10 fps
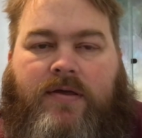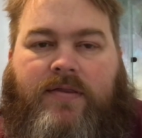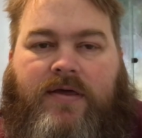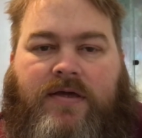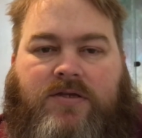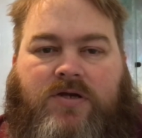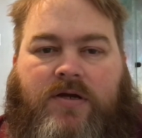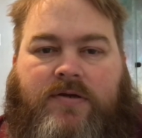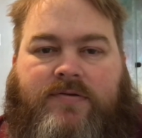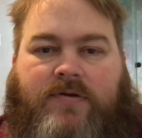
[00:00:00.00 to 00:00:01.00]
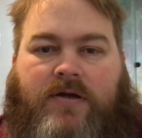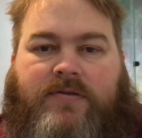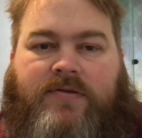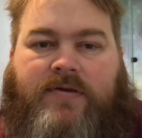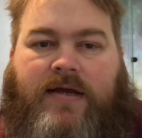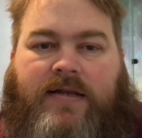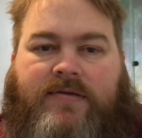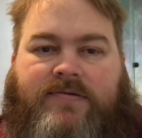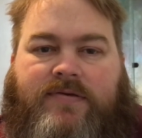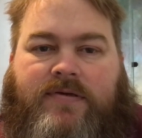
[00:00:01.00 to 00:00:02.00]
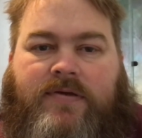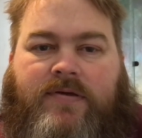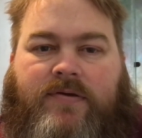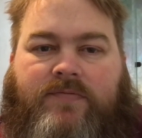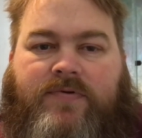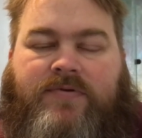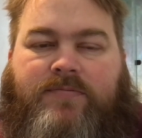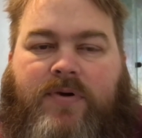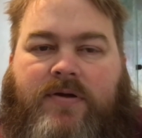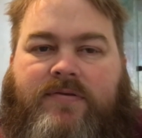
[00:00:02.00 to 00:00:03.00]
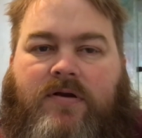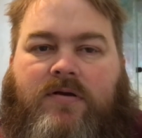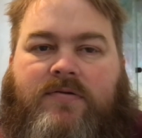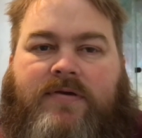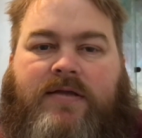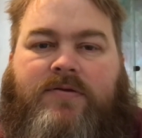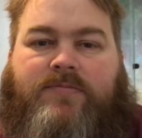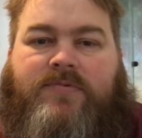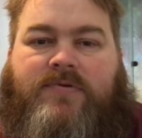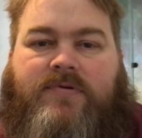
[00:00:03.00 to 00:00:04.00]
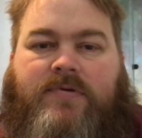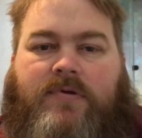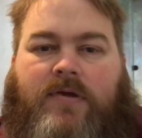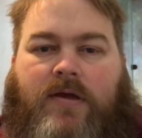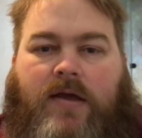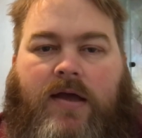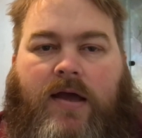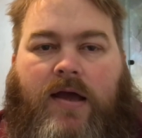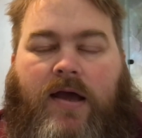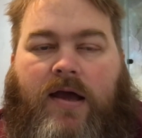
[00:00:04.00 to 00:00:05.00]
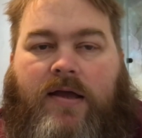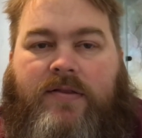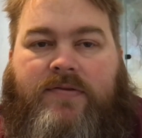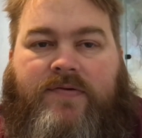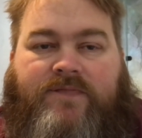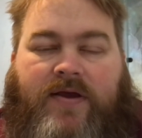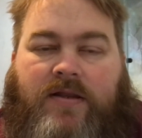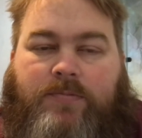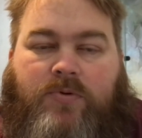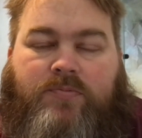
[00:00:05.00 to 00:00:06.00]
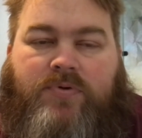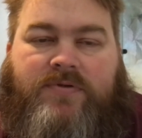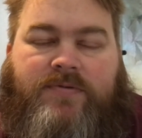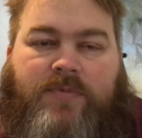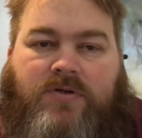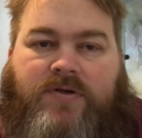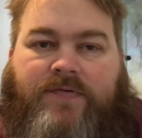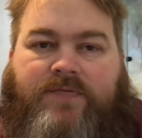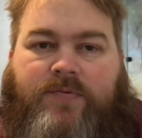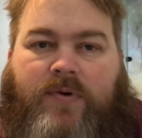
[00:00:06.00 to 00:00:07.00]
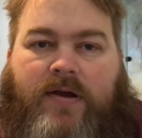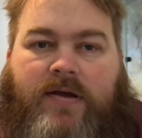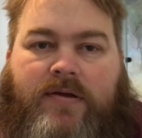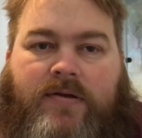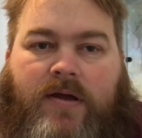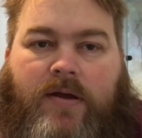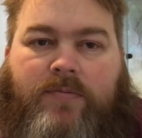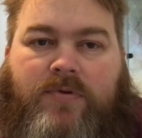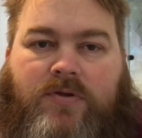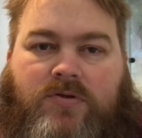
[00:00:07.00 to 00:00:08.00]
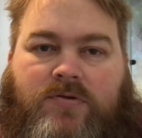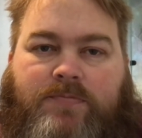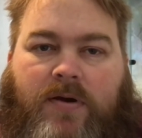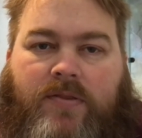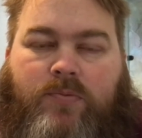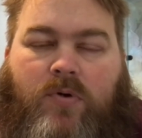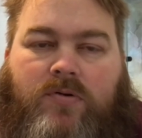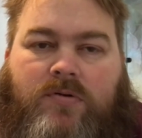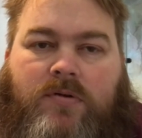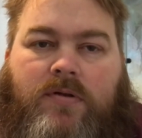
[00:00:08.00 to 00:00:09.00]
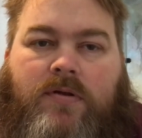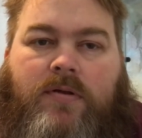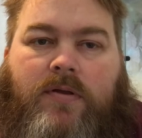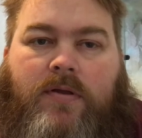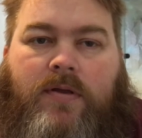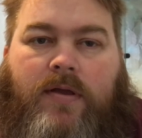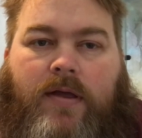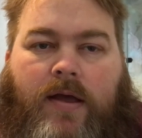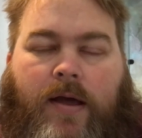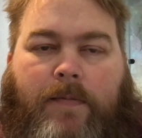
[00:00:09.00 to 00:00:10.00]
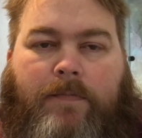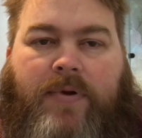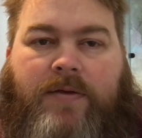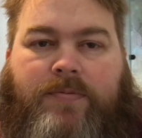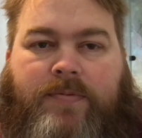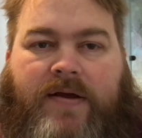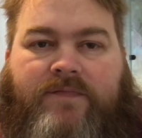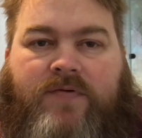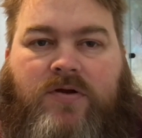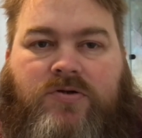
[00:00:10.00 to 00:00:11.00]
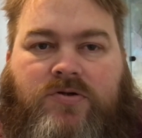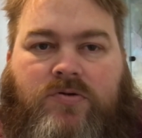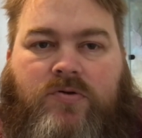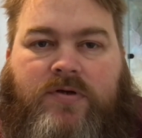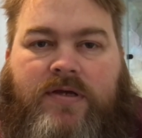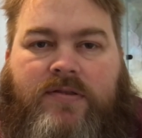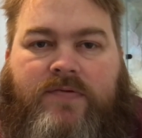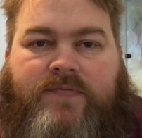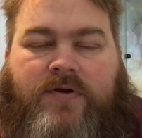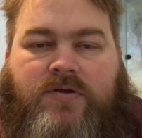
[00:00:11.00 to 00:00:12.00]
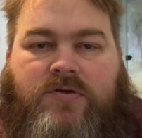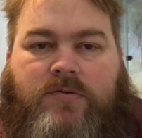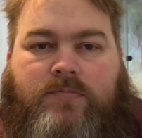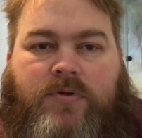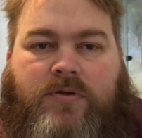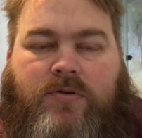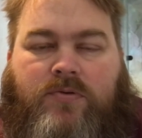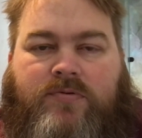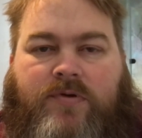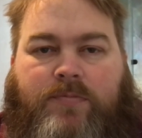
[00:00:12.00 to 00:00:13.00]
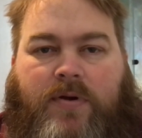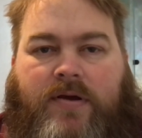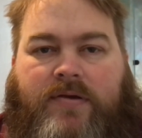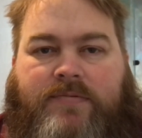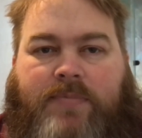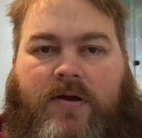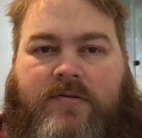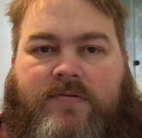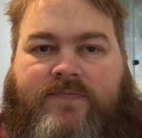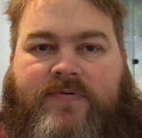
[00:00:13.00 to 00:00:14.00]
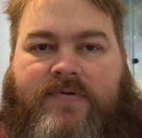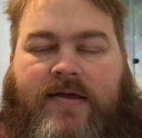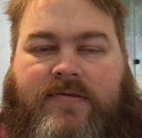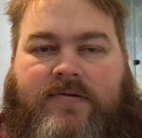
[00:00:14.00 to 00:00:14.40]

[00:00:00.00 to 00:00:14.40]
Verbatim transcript: The Hitchhiker's Guide to the Galaxy, written by Douglas Adams, and available pretty much everywhere. You can just buy the one paperback version or Kindle version, but you can also buy it as part of a set.